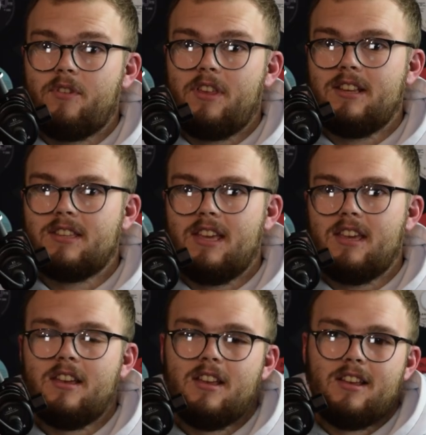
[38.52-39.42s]
For things
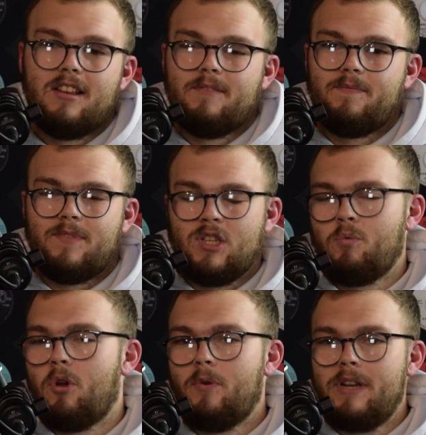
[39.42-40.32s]
like
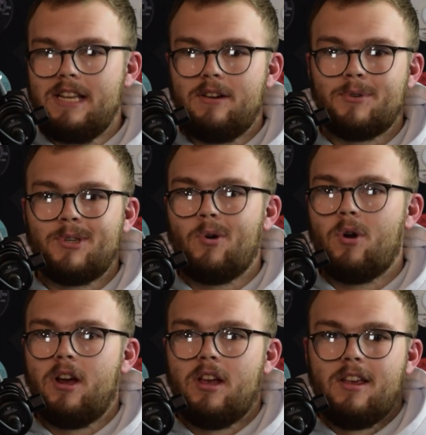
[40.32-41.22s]
swallowing needles
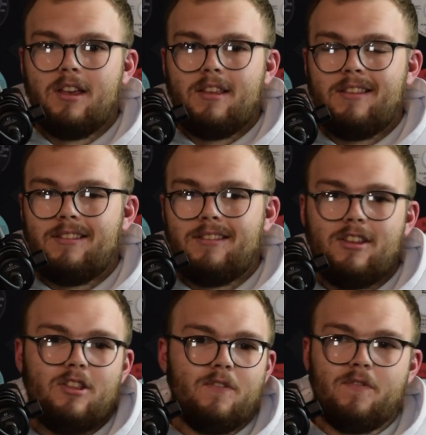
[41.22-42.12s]
or
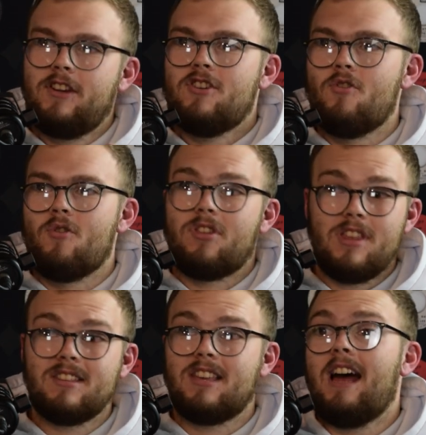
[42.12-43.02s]
the, the fishing hook,
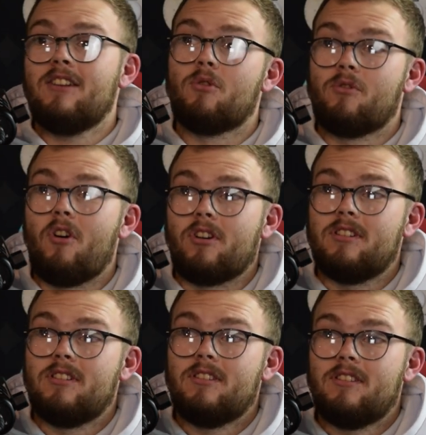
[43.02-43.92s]
these can go
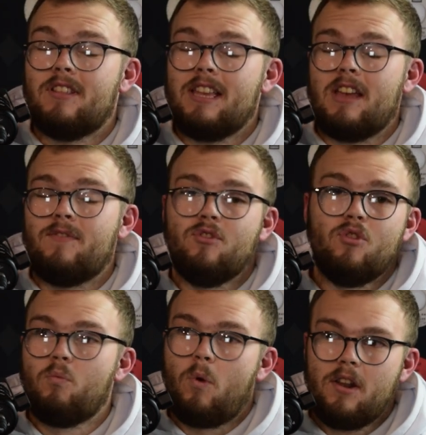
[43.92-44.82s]
wrong. Like if you
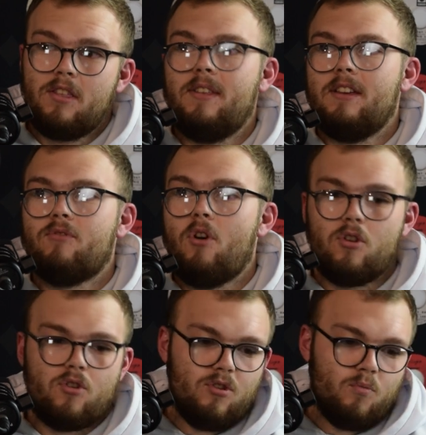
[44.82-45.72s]
do one thing
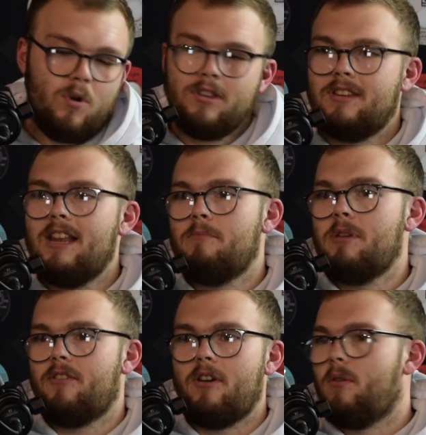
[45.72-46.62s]
wrong or they're one
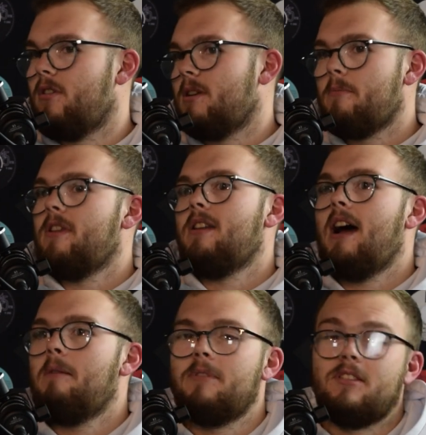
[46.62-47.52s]
centimetre out or something
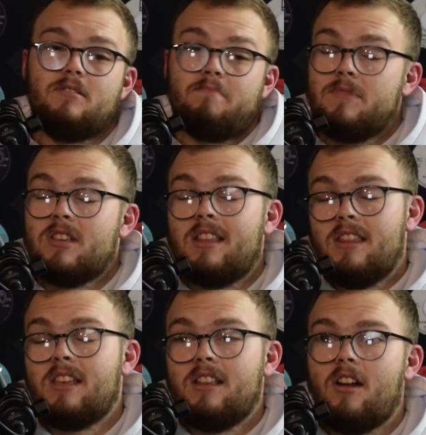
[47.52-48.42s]
happens,
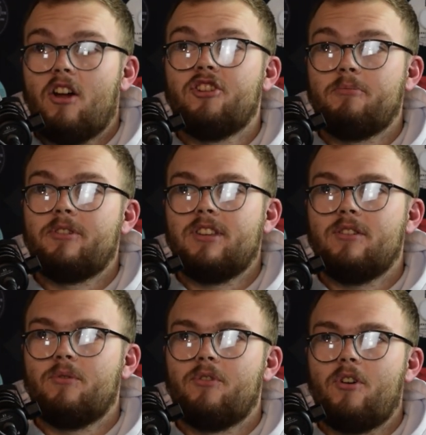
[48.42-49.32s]
they can one hundred
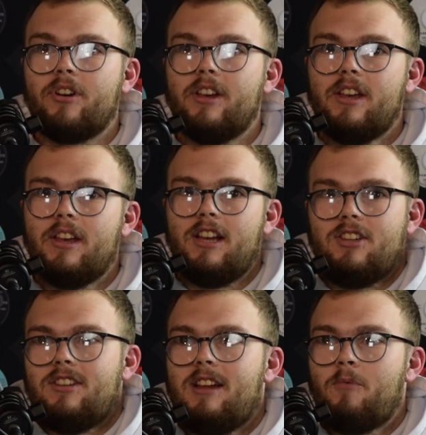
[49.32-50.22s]
percent go wrong.
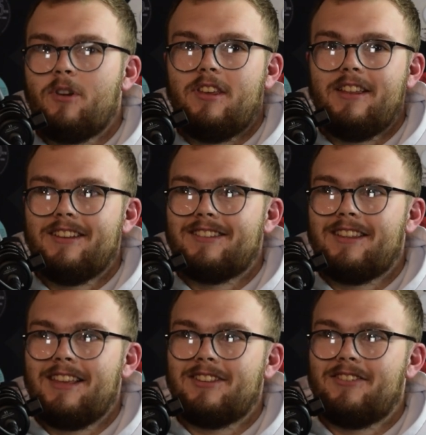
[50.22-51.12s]
It's just I'm one of the idiots
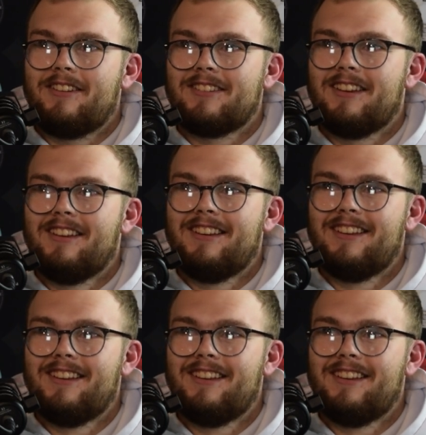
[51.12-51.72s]
that takes a risk.